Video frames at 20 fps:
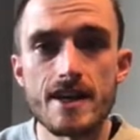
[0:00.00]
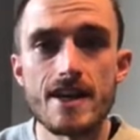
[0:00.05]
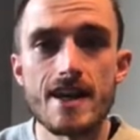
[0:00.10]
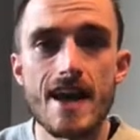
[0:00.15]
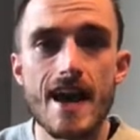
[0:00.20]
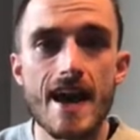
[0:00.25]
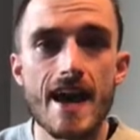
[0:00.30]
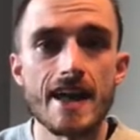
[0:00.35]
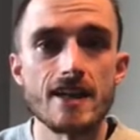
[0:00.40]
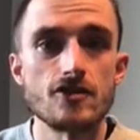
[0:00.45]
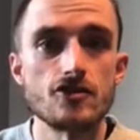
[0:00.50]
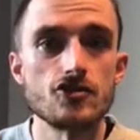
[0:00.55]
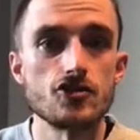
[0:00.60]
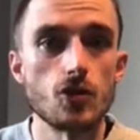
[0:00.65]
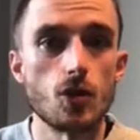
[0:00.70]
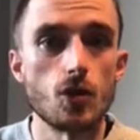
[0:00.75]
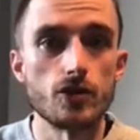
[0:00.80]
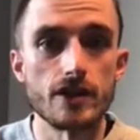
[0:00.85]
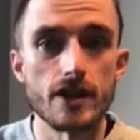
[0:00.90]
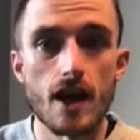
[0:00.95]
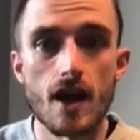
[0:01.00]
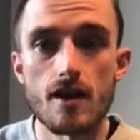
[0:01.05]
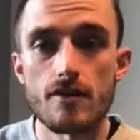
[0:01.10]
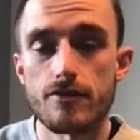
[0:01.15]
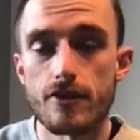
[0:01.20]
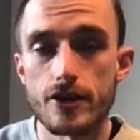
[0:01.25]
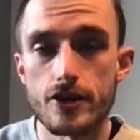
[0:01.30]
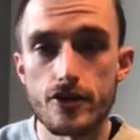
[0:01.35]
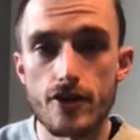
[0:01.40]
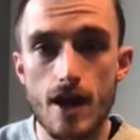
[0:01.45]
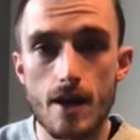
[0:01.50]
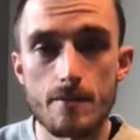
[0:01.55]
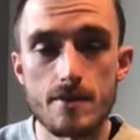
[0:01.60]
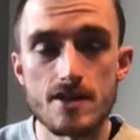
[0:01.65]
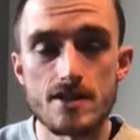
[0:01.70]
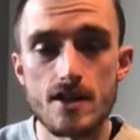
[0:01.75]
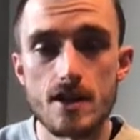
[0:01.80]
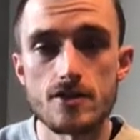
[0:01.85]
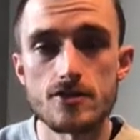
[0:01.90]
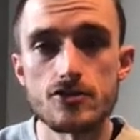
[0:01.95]
and sold it off on your
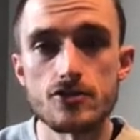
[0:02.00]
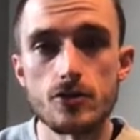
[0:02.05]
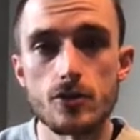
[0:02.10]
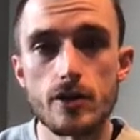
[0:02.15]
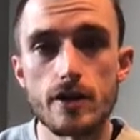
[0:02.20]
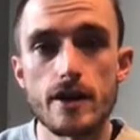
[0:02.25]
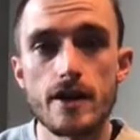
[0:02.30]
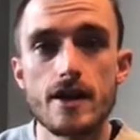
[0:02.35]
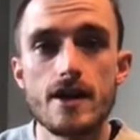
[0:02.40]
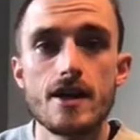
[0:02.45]
Amazon store,